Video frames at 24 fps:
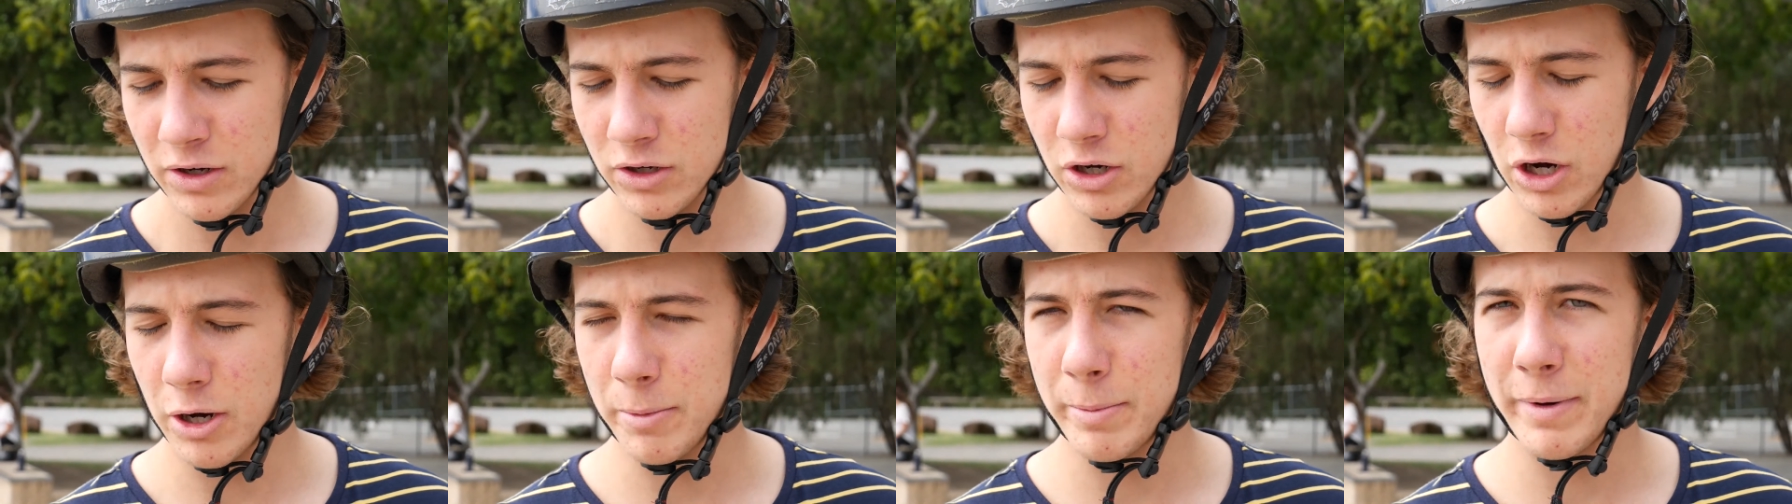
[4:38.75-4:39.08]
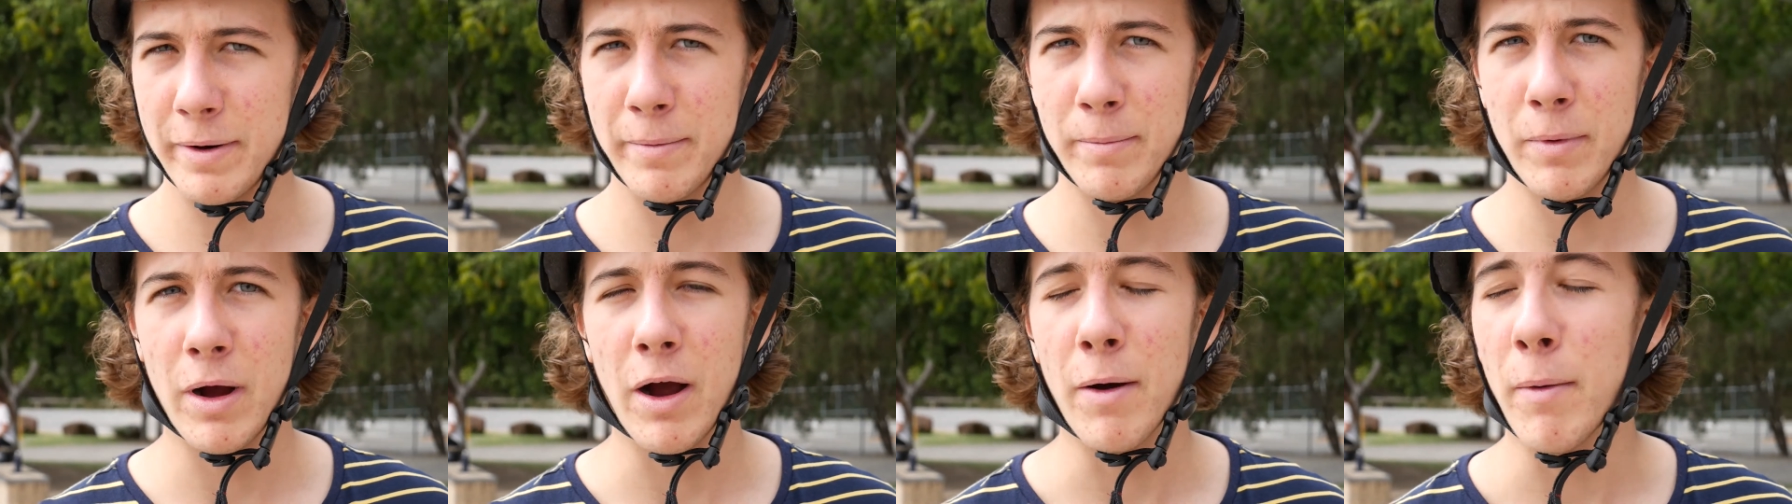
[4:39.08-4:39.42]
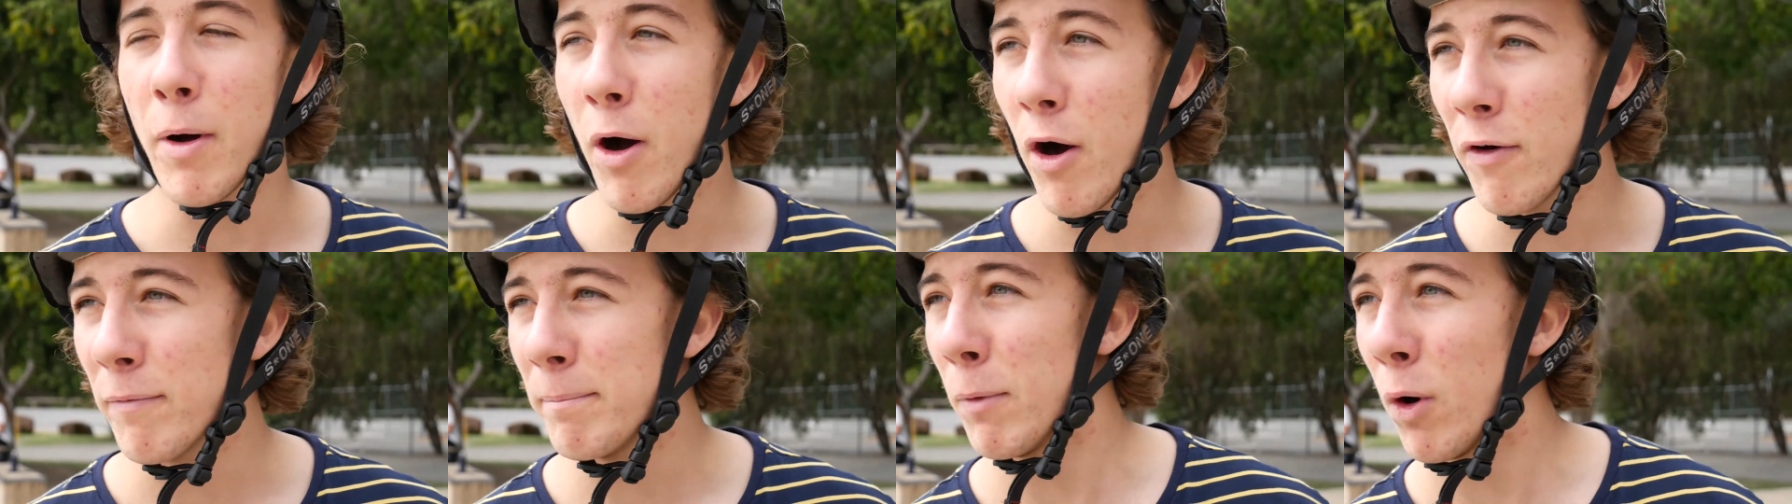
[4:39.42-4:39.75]
Got a bit
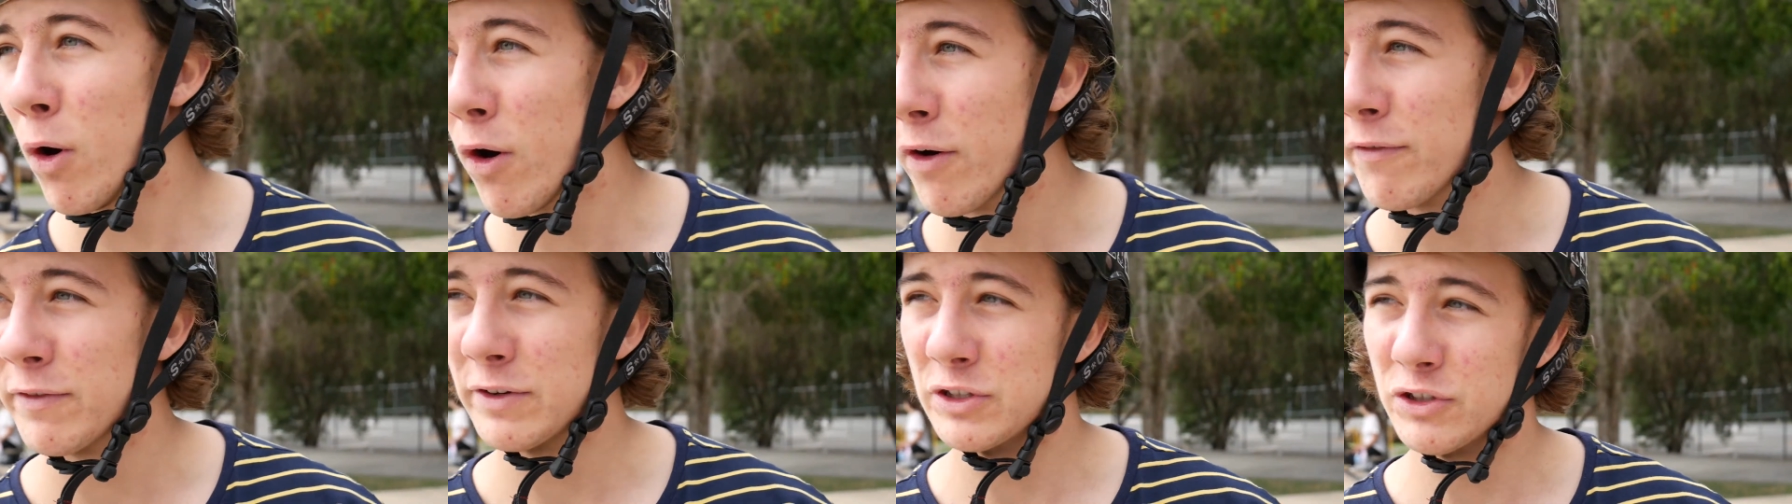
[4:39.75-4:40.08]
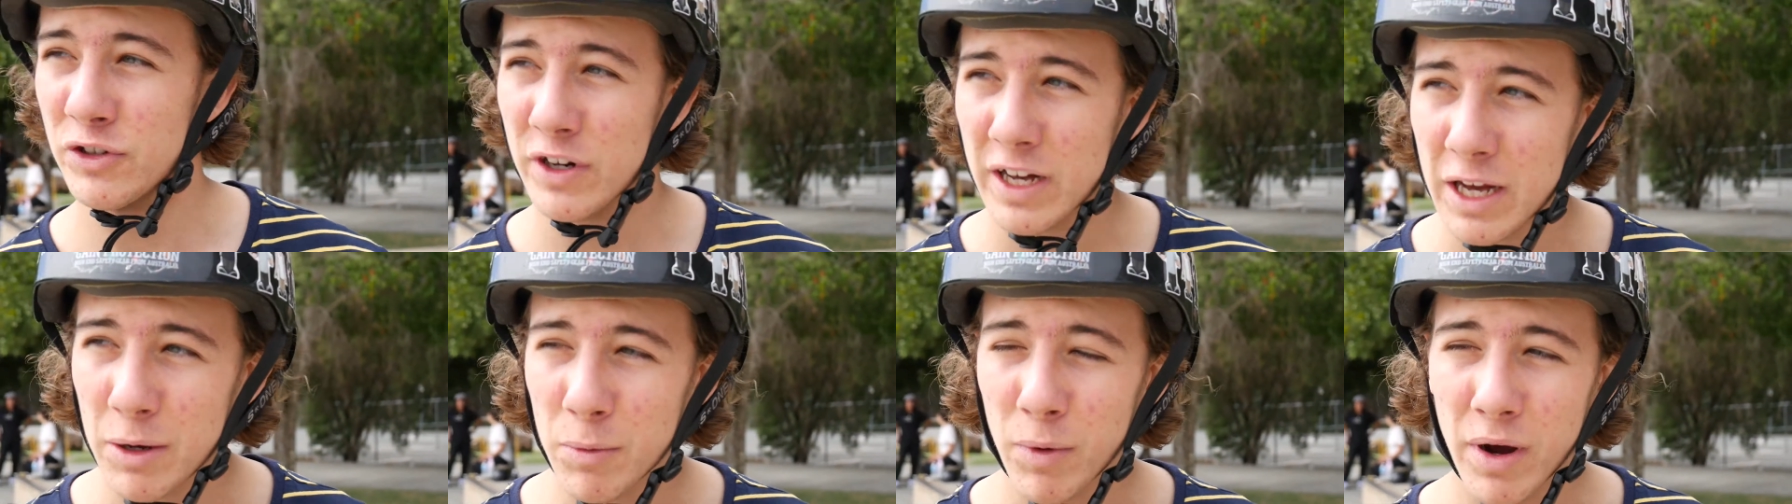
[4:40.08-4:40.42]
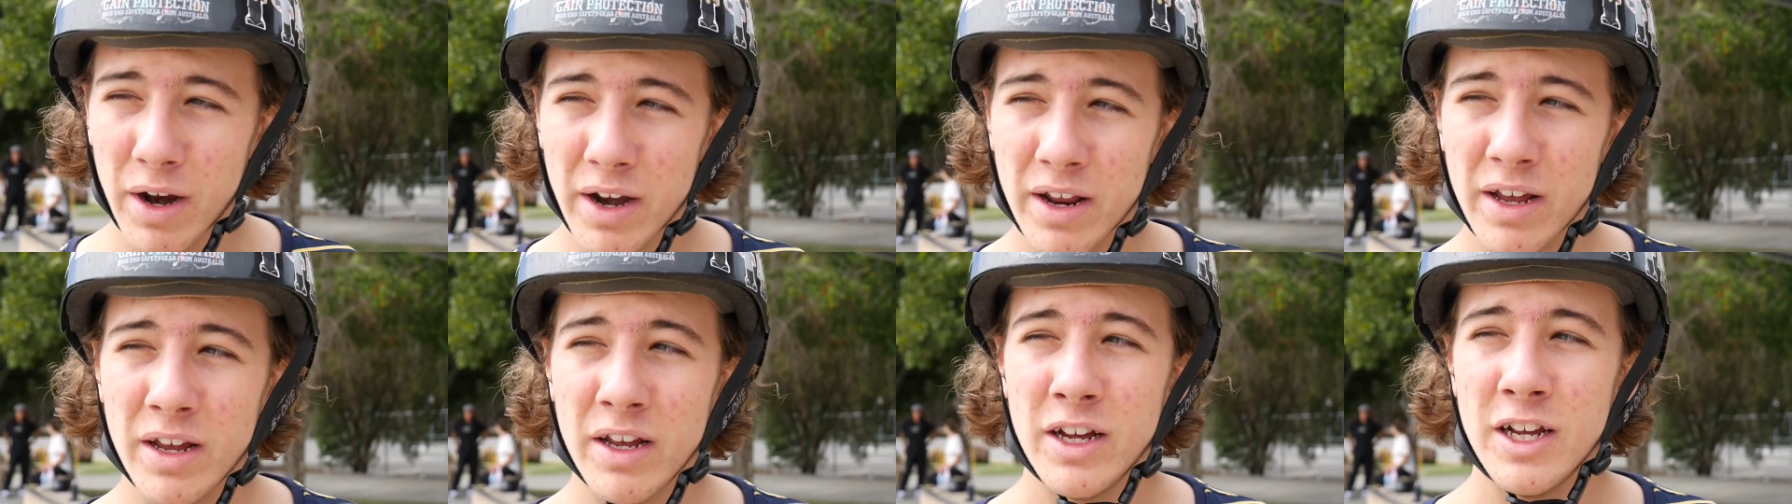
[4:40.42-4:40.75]
of more of a tricky
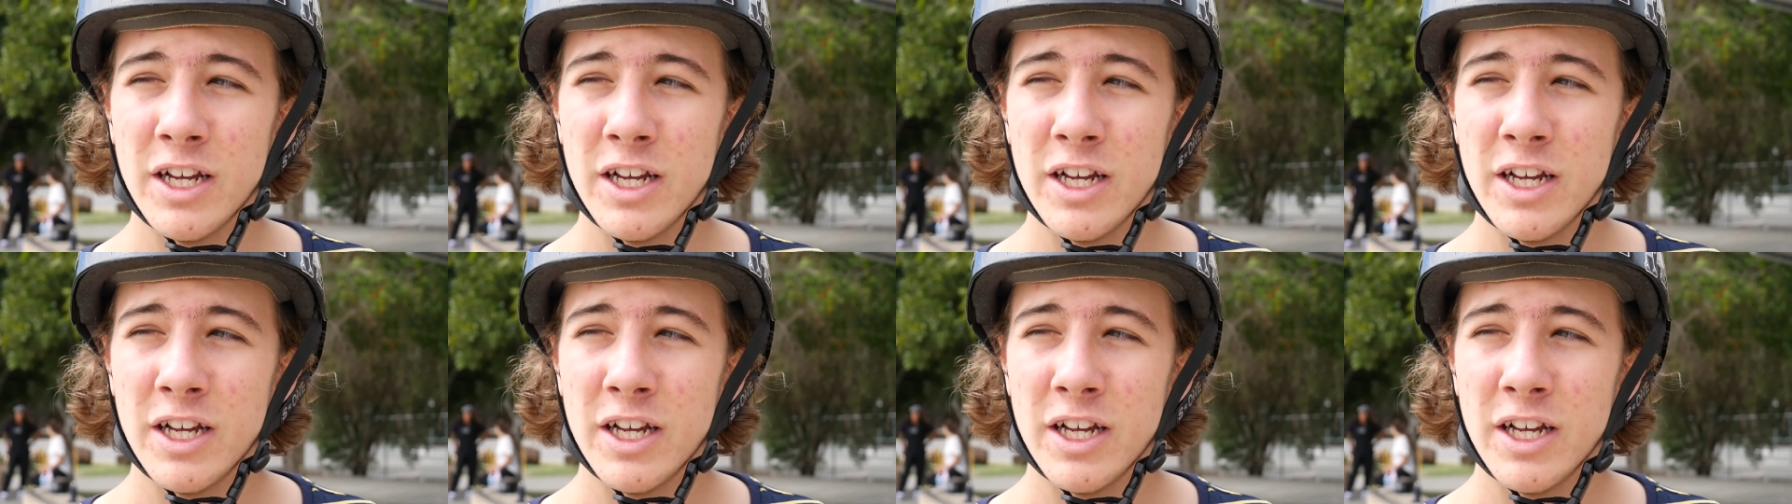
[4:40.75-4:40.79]
one,